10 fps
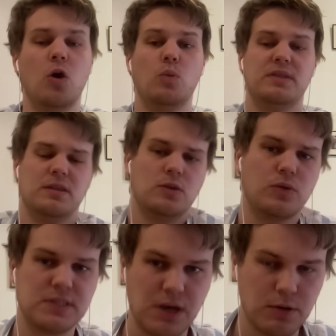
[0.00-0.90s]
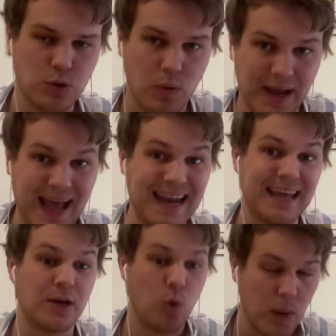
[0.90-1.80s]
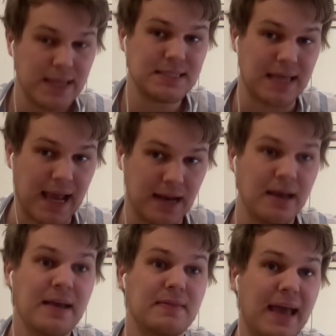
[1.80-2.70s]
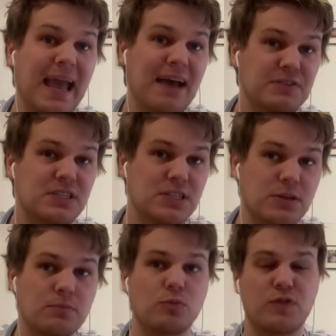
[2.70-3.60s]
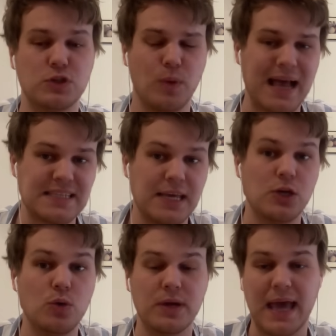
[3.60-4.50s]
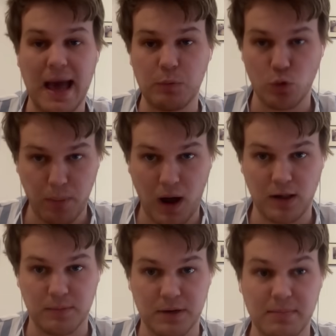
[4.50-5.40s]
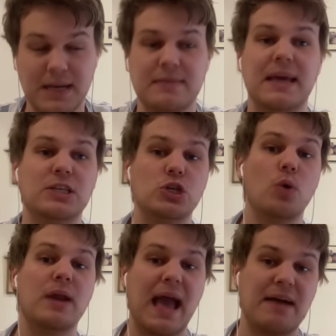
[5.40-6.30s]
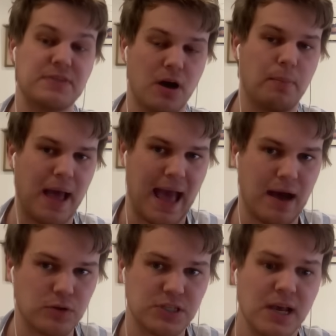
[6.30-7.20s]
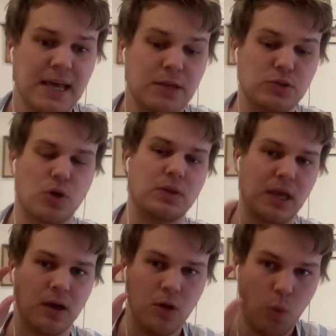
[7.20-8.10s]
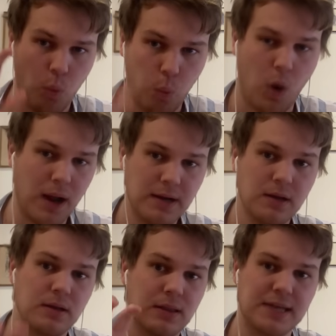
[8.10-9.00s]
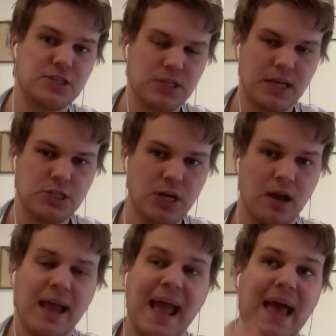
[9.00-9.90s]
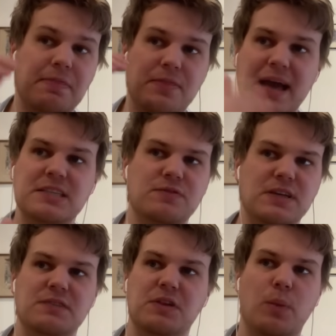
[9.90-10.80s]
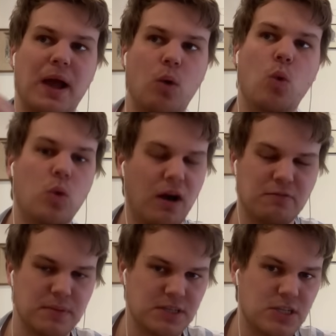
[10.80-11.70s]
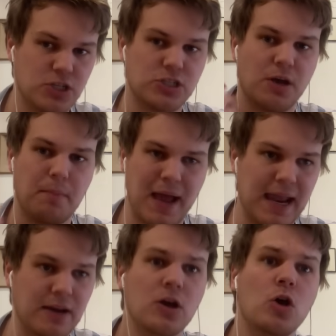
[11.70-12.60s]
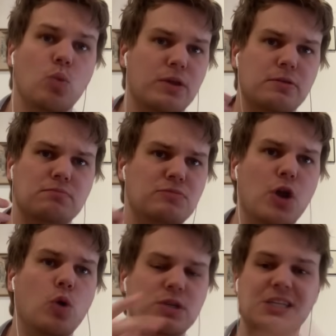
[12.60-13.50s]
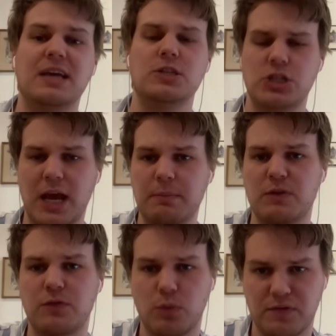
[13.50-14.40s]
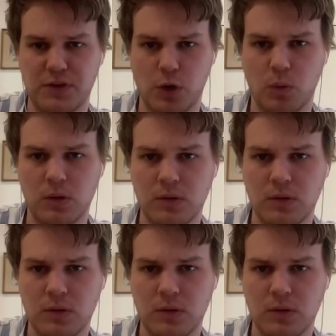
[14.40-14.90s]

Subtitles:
Within the Northern Territory and in Queensland, they have a system referred to as a unicameral parliament, meaning they don't have an upper house. There is only one legislature, and that is effectively where all government decisions are made with no second chamber for review.